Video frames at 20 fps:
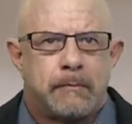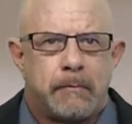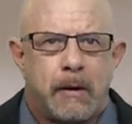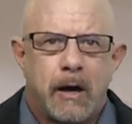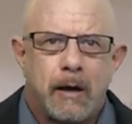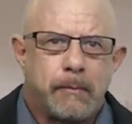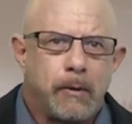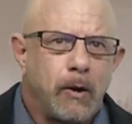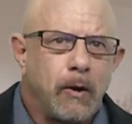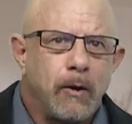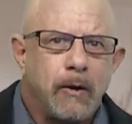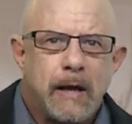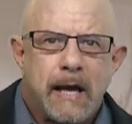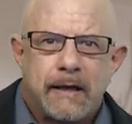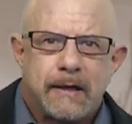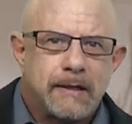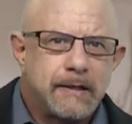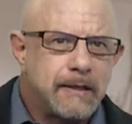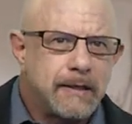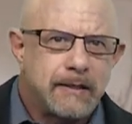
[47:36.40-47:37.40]
Marlboro
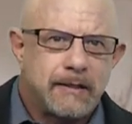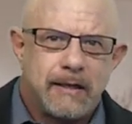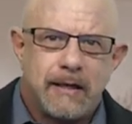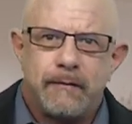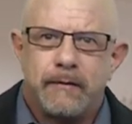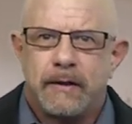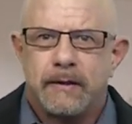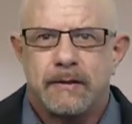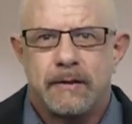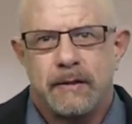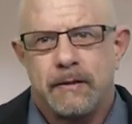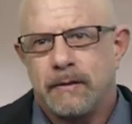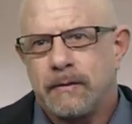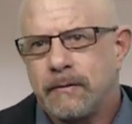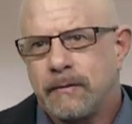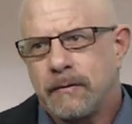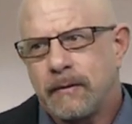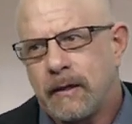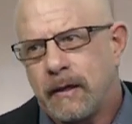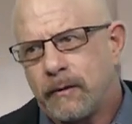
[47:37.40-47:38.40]
can deceive us,
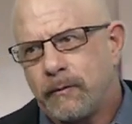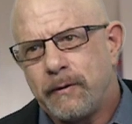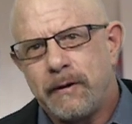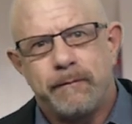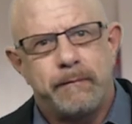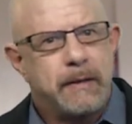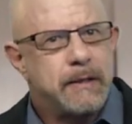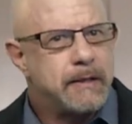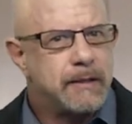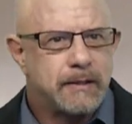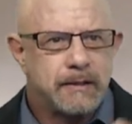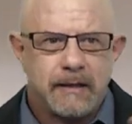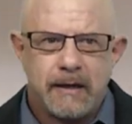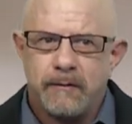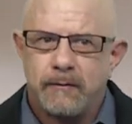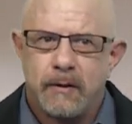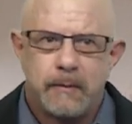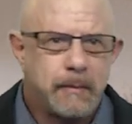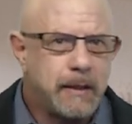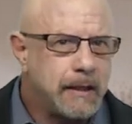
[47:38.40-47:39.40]
and we've been
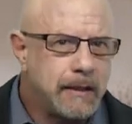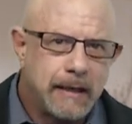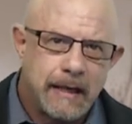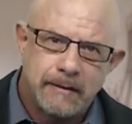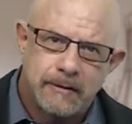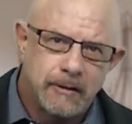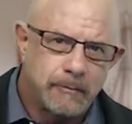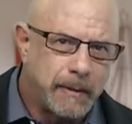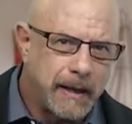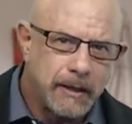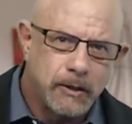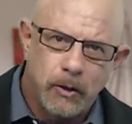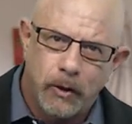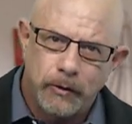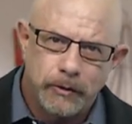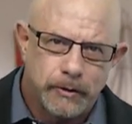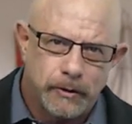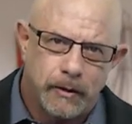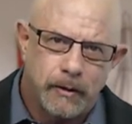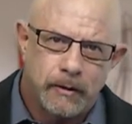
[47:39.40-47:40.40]
deceived in many cases by
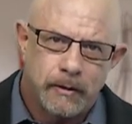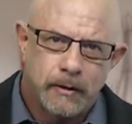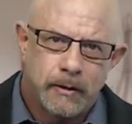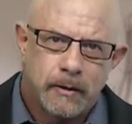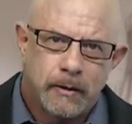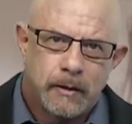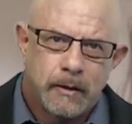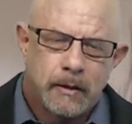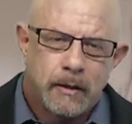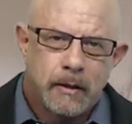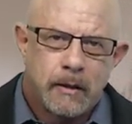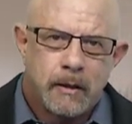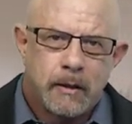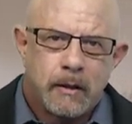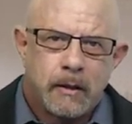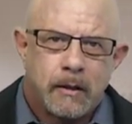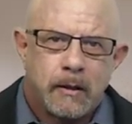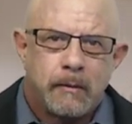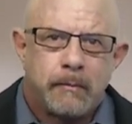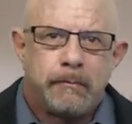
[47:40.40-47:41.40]
culture,
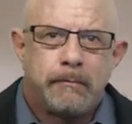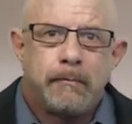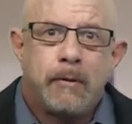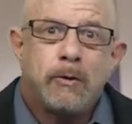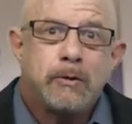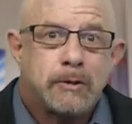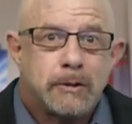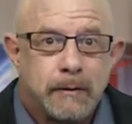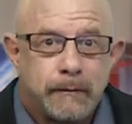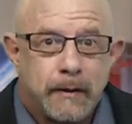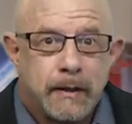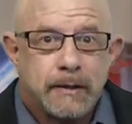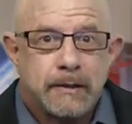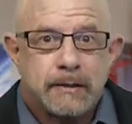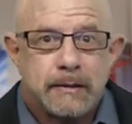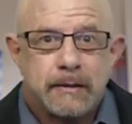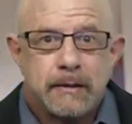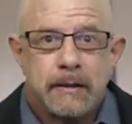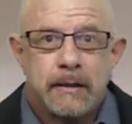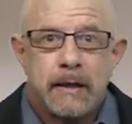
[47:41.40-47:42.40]
most of
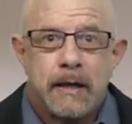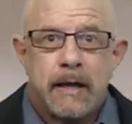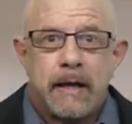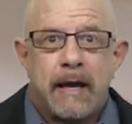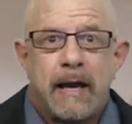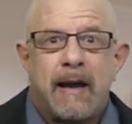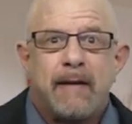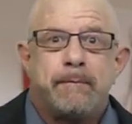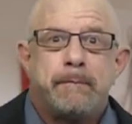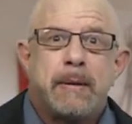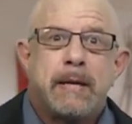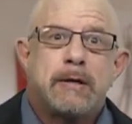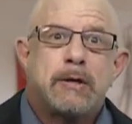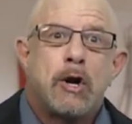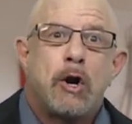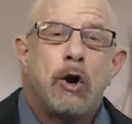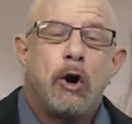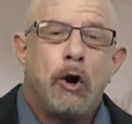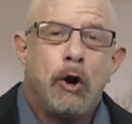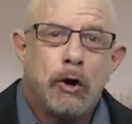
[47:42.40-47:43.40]
us have
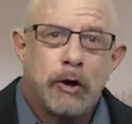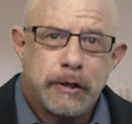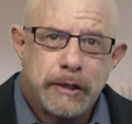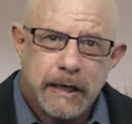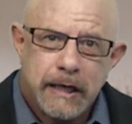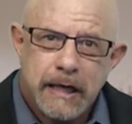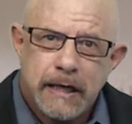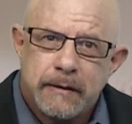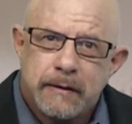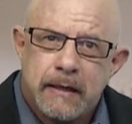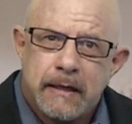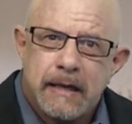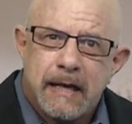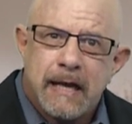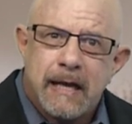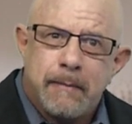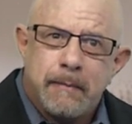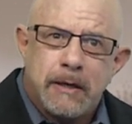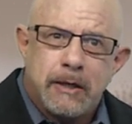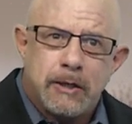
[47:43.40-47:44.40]
been hurt in
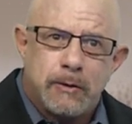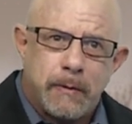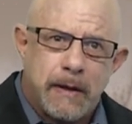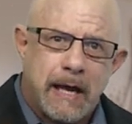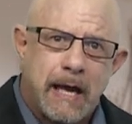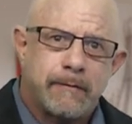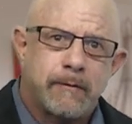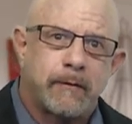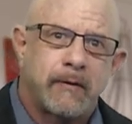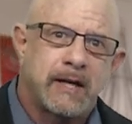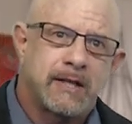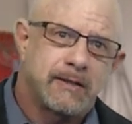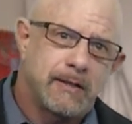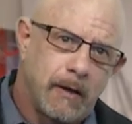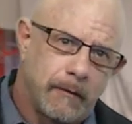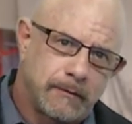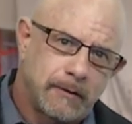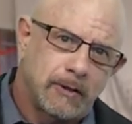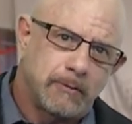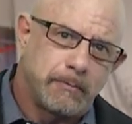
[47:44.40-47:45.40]
the image we have of
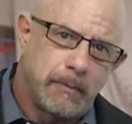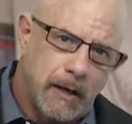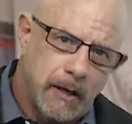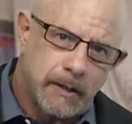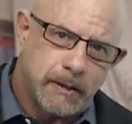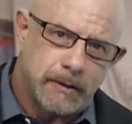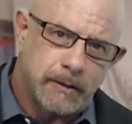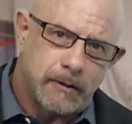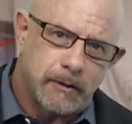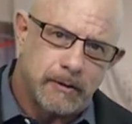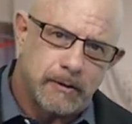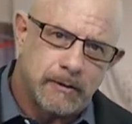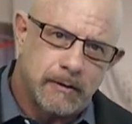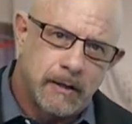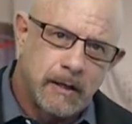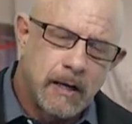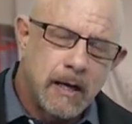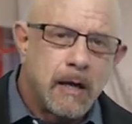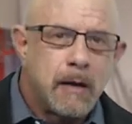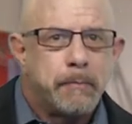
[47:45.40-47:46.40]
ourselves as
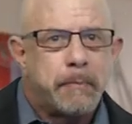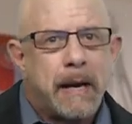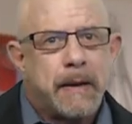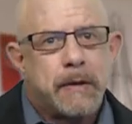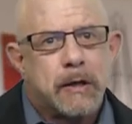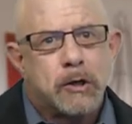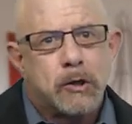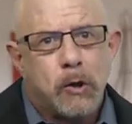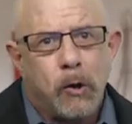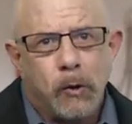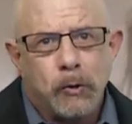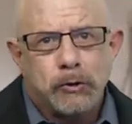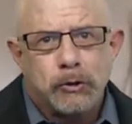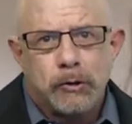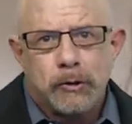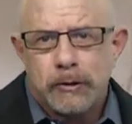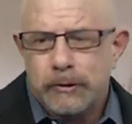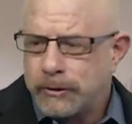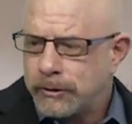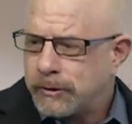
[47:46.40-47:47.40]
marketers by the
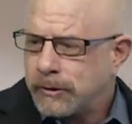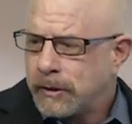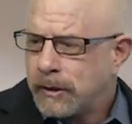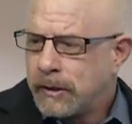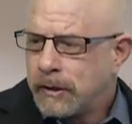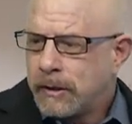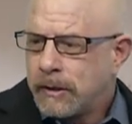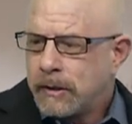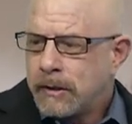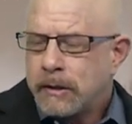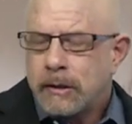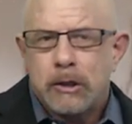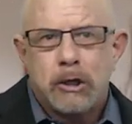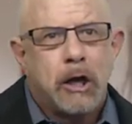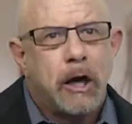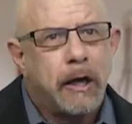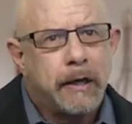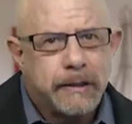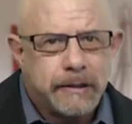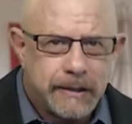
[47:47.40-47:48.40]
culture's
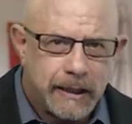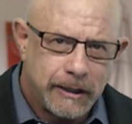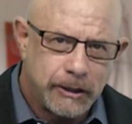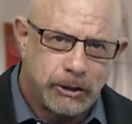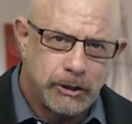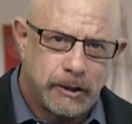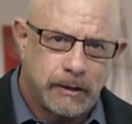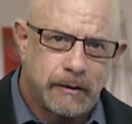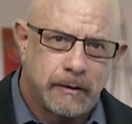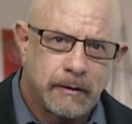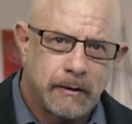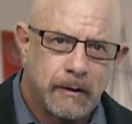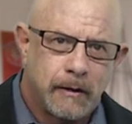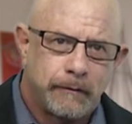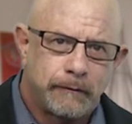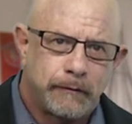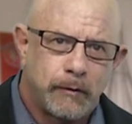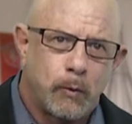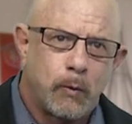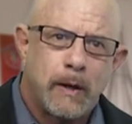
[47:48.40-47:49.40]
connotation
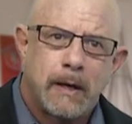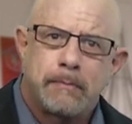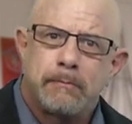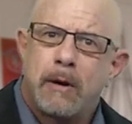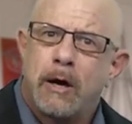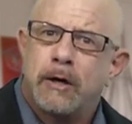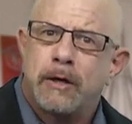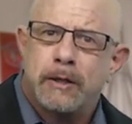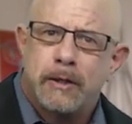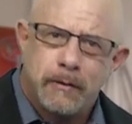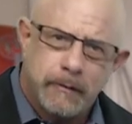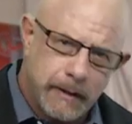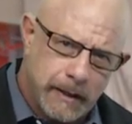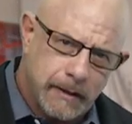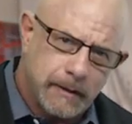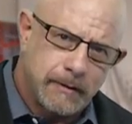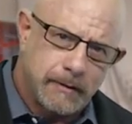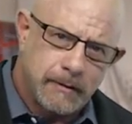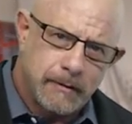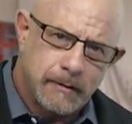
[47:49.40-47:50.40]
for what a marketer
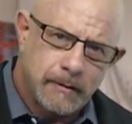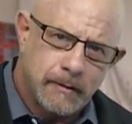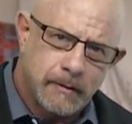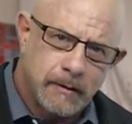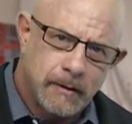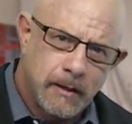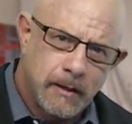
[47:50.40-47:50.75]
is.